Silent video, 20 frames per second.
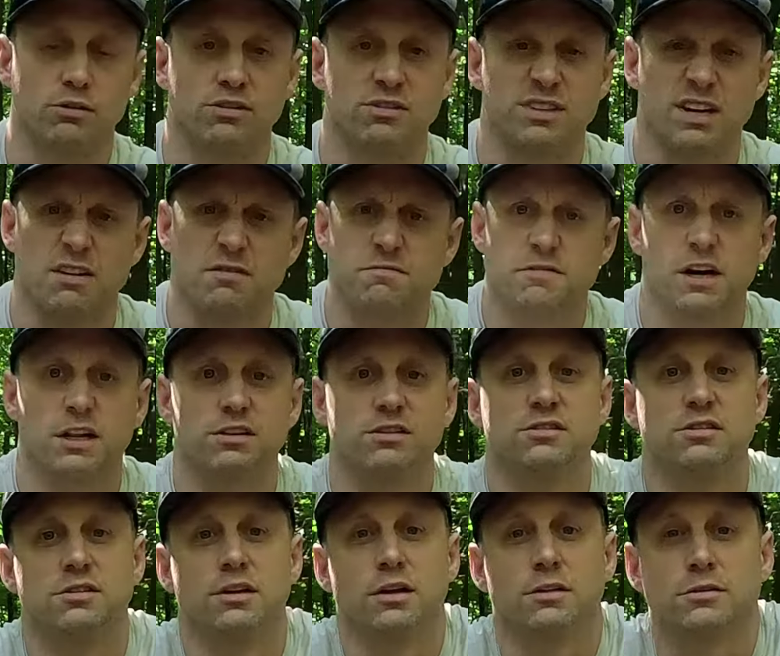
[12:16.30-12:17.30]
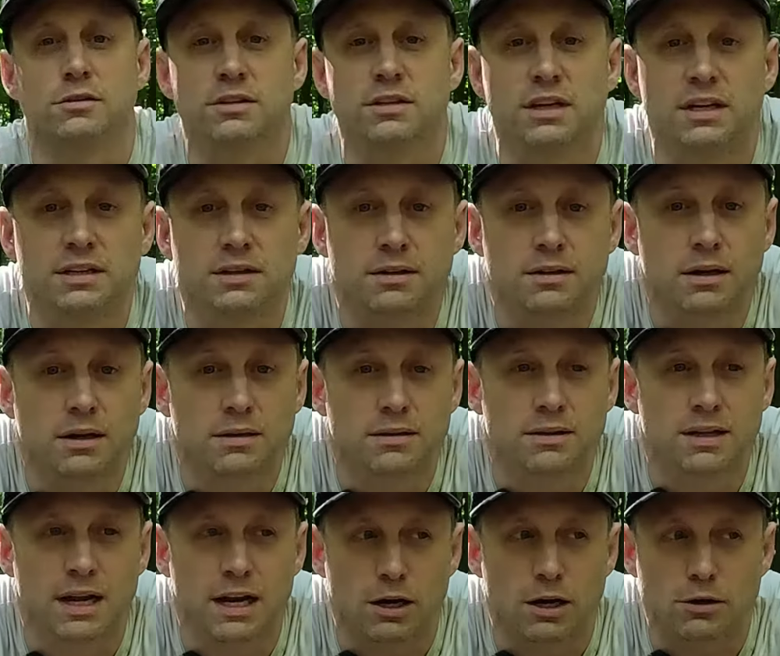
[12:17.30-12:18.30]
Zenfel is another thing
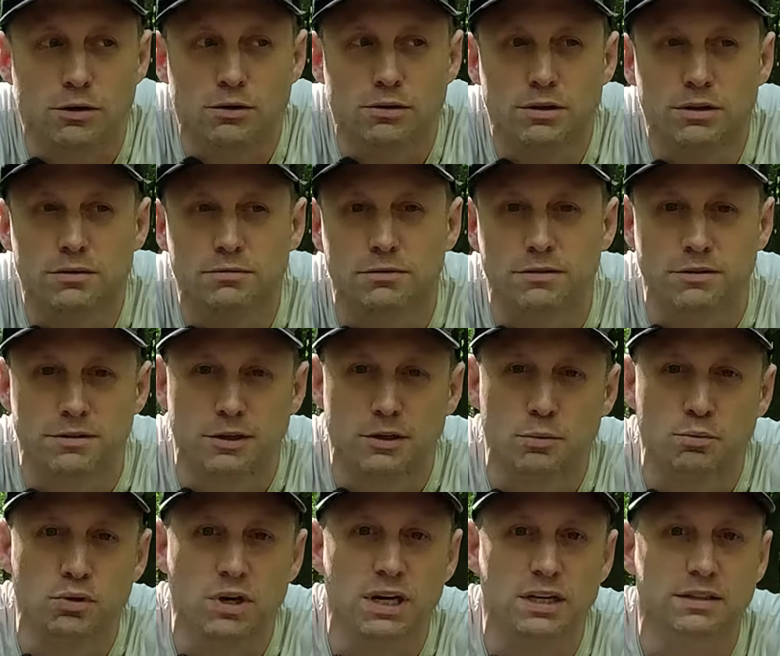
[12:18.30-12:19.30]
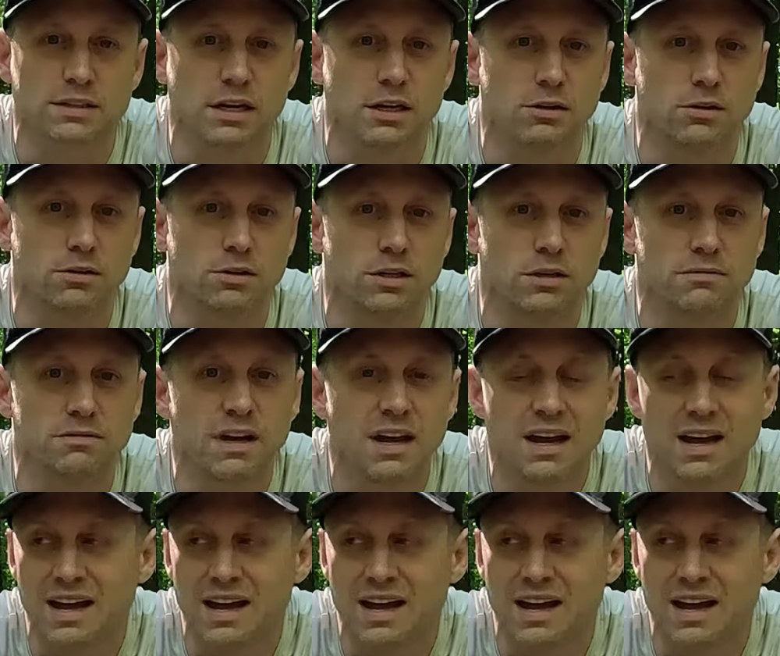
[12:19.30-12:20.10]
that I heard of. It's another product I heard of.